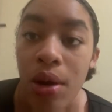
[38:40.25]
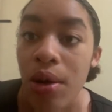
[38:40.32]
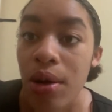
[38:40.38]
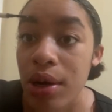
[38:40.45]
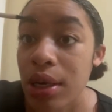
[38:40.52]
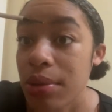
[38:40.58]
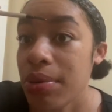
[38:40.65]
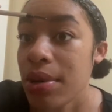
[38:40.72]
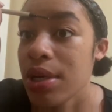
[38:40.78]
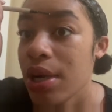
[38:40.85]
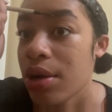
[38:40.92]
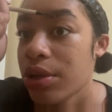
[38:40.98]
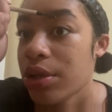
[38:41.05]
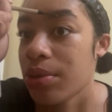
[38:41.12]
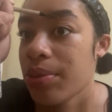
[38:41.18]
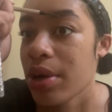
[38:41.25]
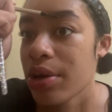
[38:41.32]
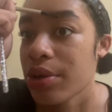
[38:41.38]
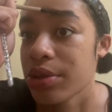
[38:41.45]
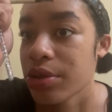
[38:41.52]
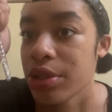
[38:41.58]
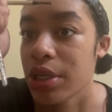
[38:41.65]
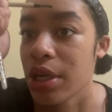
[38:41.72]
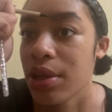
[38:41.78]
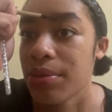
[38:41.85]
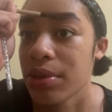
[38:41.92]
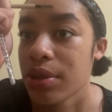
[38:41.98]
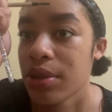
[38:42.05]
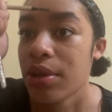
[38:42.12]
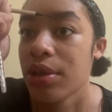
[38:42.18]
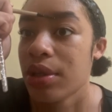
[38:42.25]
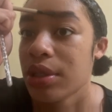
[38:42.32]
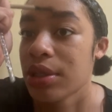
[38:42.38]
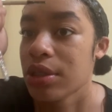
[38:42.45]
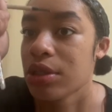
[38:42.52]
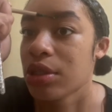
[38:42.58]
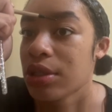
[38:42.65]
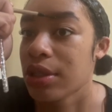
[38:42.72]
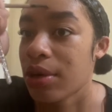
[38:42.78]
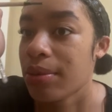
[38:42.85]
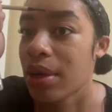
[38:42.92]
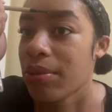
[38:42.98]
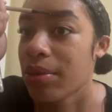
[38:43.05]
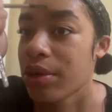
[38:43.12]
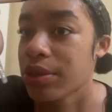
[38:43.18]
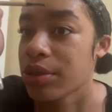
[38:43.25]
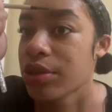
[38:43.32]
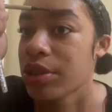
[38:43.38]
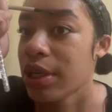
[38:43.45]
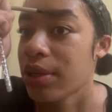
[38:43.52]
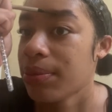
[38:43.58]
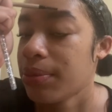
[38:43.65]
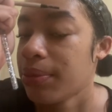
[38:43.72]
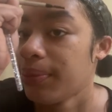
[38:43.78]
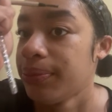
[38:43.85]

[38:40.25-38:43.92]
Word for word: Or depending how your brows are shaped. This is just how my brows are shaped.